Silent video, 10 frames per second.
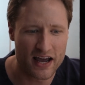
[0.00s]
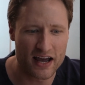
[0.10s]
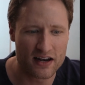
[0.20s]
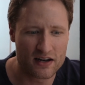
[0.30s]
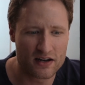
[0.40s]

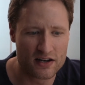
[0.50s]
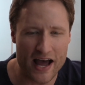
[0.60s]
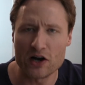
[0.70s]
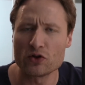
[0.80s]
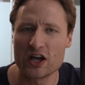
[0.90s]
And
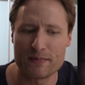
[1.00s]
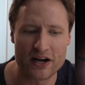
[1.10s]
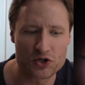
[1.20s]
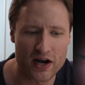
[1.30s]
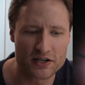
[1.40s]
not only am
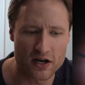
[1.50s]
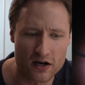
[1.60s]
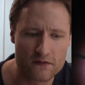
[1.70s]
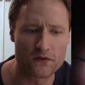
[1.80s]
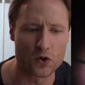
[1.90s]
I trying to
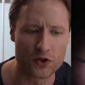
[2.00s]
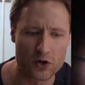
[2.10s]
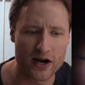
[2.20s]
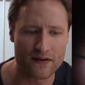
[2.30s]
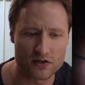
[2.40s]
unfold the
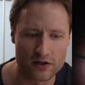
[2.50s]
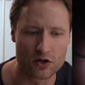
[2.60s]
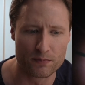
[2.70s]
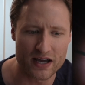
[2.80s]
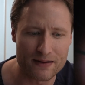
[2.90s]
graft a
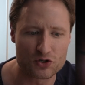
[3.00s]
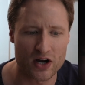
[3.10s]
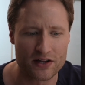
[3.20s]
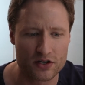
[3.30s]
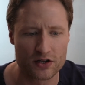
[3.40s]
little bit, I'm
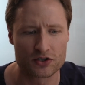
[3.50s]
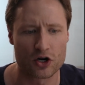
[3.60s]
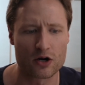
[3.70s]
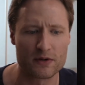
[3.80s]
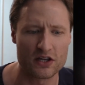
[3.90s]
trying to
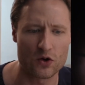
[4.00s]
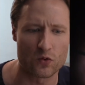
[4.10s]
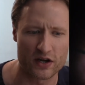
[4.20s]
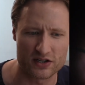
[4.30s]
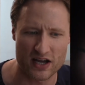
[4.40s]
determine the
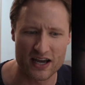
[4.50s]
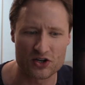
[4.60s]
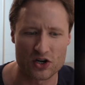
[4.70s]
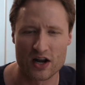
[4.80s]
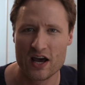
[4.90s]

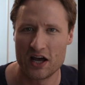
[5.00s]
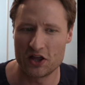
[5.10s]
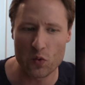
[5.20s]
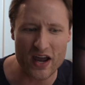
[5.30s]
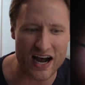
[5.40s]
orientation. And
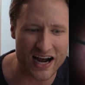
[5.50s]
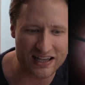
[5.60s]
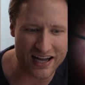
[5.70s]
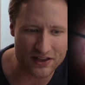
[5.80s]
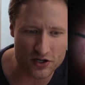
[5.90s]
the way I
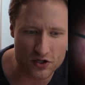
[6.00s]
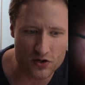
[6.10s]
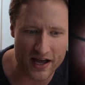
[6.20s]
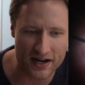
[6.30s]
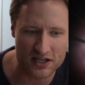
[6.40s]
like to
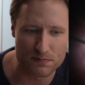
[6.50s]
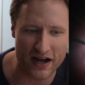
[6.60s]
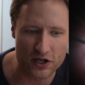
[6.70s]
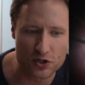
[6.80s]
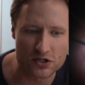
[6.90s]
do that is
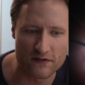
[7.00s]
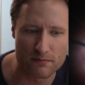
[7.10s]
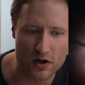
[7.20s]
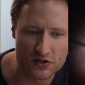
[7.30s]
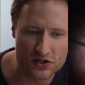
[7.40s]
by use of the
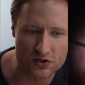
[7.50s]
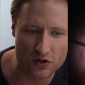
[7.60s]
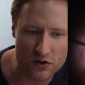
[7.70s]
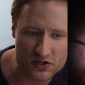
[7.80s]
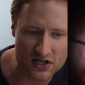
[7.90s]

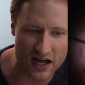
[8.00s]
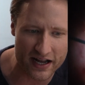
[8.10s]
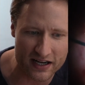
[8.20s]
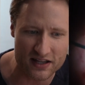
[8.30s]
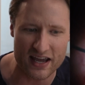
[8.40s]
Motsuro
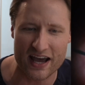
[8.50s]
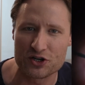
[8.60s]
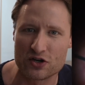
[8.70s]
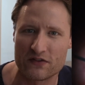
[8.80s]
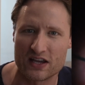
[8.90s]
sign. The
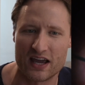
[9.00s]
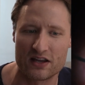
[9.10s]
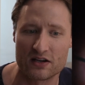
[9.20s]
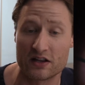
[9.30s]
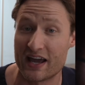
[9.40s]
edge of the
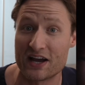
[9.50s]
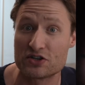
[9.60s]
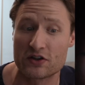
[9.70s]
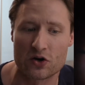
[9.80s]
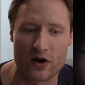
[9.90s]
cannula, the
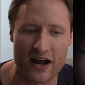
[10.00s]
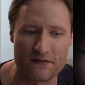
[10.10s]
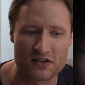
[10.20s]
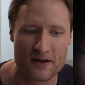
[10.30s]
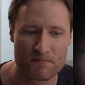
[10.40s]
edge of the
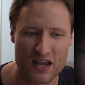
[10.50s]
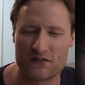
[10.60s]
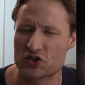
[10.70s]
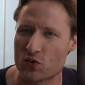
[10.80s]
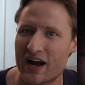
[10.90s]
graft,
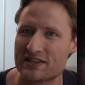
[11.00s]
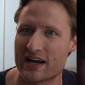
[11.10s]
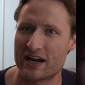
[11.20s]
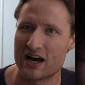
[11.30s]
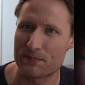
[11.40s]
if it's right
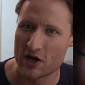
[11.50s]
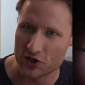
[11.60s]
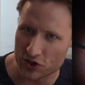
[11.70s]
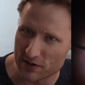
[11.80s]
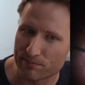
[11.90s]
side
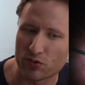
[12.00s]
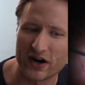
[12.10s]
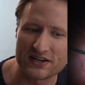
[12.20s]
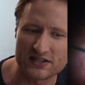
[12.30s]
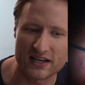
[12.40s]
up, should
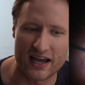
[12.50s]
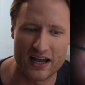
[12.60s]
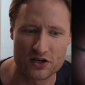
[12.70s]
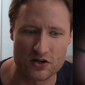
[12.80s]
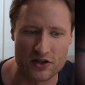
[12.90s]
embrace the
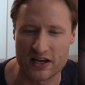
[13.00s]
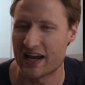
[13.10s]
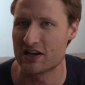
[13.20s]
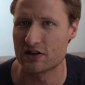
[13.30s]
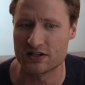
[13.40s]
cannula. The
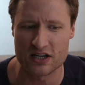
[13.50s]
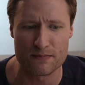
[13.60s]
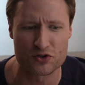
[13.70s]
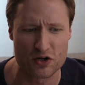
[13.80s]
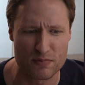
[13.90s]
cannula
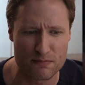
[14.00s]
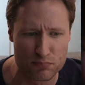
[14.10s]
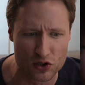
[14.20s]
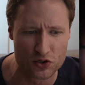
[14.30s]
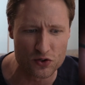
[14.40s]
tip should be
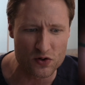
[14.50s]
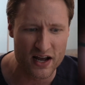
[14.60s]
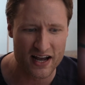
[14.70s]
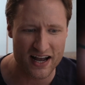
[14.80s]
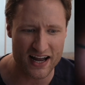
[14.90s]
blue.
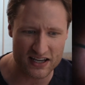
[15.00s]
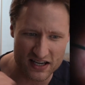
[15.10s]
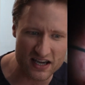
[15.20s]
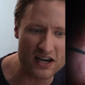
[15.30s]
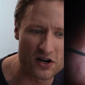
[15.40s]
And
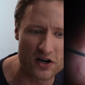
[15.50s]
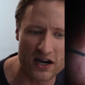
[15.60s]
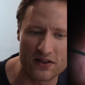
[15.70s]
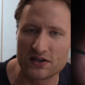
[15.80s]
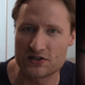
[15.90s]
here
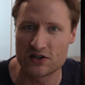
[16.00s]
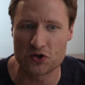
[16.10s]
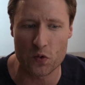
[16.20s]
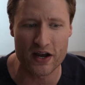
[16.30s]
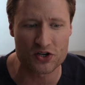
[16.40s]
in this
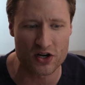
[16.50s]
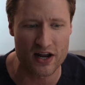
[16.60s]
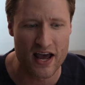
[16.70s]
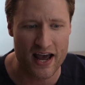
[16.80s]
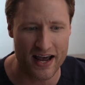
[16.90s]

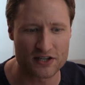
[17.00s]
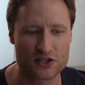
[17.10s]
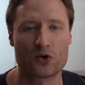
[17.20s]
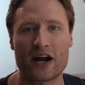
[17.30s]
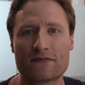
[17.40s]
situation,
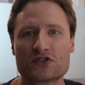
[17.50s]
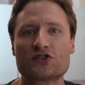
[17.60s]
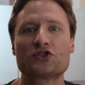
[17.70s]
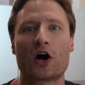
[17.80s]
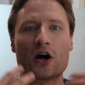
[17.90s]
as the graft
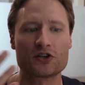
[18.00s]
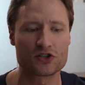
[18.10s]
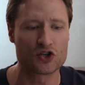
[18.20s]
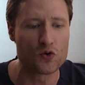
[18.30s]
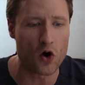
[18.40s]

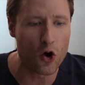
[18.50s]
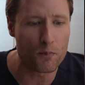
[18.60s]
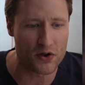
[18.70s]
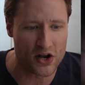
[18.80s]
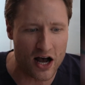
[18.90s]
starts to
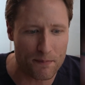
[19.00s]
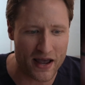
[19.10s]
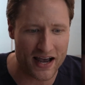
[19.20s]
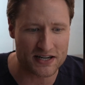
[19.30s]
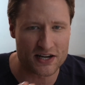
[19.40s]
open
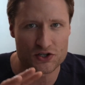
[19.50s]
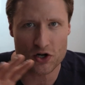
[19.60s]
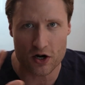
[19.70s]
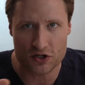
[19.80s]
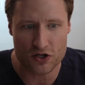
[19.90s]
up, as I
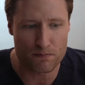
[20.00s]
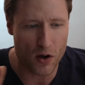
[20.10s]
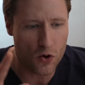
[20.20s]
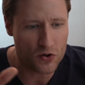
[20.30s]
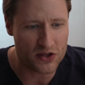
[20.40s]
start to
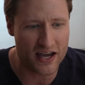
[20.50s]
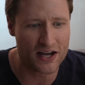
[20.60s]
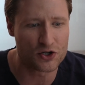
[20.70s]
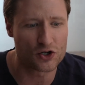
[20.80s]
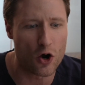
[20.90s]
poke the
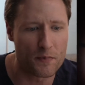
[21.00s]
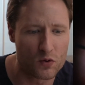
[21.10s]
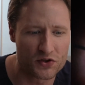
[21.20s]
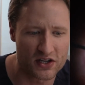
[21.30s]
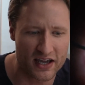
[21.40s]
edges
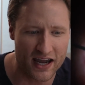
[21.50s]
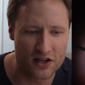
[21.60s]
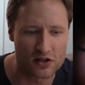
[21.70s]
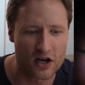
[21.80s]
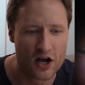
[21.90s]
open with the
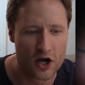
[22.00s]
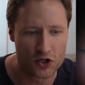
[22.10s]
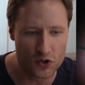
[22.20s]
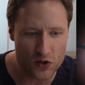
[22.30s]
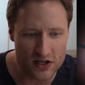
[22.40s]
cannula,
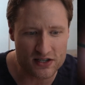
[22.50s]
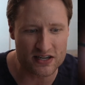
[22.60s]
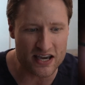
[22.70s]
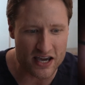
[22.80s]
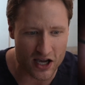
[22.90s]
you can
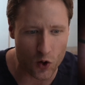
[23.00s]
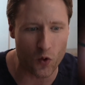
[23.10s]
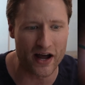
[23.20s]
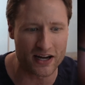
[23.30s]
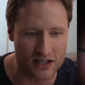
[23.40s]
see
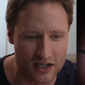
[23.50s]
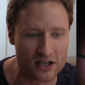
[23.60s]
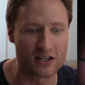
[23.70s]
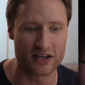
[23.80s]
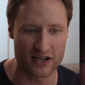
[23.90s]
quite
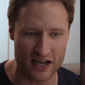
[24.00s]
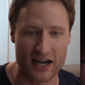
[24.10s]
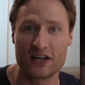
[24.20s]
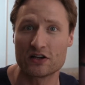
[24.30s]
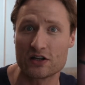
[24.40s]
clearly the
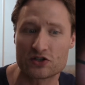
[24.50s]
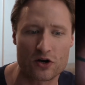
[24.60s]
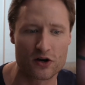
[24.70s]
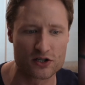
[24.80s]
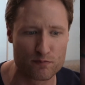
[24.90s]
cannula
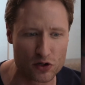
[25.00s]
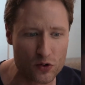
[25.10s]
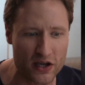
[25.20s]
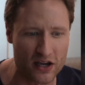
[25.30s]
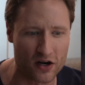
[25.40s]
turns
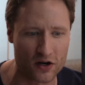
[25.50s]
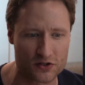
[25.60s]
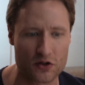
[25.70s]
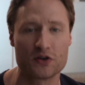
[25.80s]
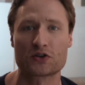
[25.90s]
blue here.
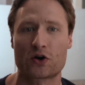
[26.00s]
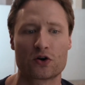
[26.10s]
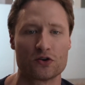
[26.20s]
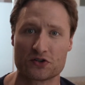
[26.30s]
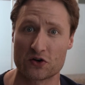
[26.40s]
So those
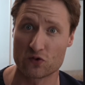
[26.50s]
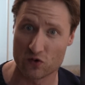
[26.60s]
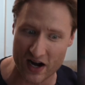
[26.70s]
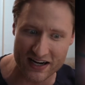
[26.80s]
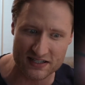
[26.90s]
curls are
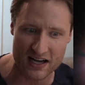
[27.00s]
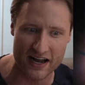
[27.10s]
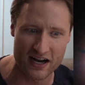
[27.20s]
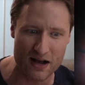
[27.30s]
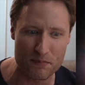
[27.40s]
right
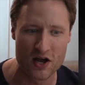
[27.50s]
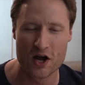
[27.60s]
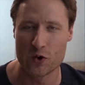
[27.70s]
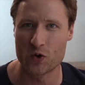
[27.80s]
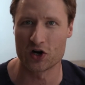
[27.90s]
side up.
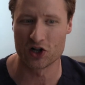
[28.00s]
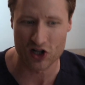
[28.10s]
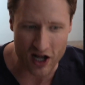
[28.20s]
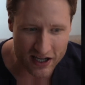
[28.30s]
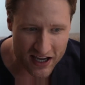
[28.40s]
We're
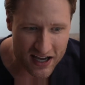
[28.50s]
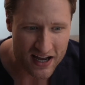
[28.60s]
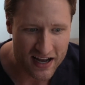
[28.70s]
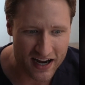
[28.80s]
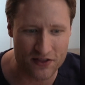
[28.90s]

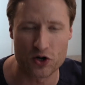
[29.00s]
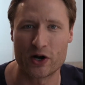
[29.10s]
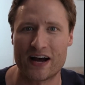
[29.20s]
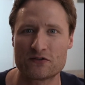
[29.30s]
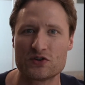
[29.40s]
lucky, and the
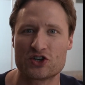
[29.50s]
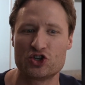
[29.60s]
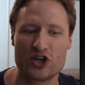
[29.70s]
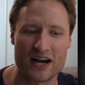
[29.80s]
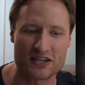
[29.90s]
graft was
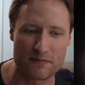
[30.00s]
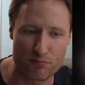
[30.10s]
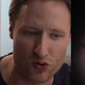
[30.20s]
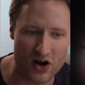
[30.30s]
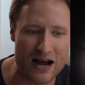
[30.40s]

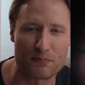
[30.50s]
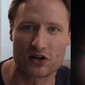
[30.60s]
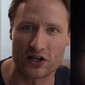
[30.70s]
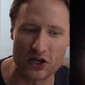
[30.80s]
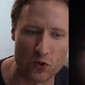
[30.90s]
injected
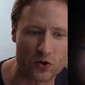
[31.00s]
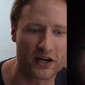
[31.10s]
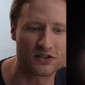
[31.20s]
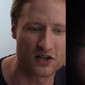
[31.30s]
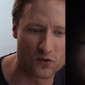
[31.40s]
properly
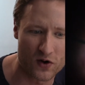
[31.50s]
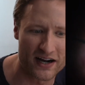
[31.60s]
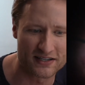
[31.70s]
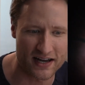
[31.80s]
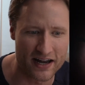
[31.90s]
oriented
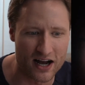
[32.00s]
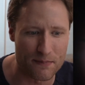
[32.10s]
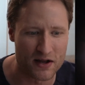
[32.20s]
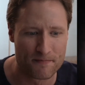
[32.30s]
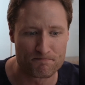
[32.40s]
right side up.